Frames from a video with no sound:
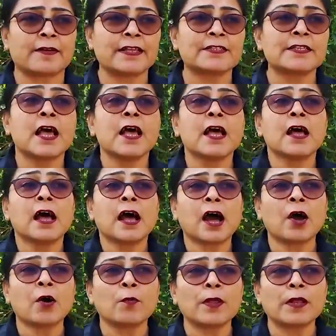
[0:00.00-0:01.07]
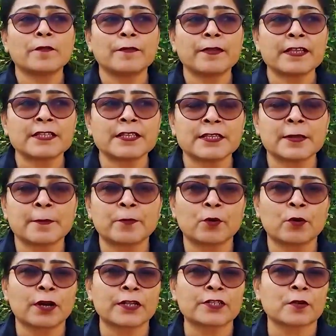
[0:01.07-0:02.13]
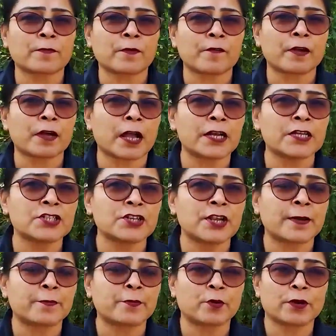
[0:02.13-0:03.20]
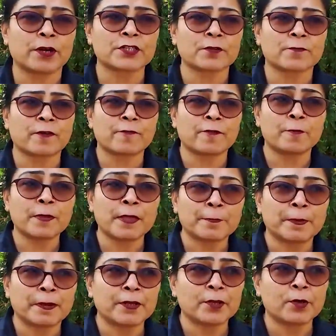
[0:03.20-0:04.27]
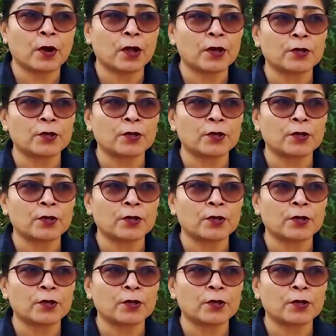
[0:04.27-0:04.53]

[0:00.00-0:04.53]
Otherwise, how will we see the progress of our country and progress of our people?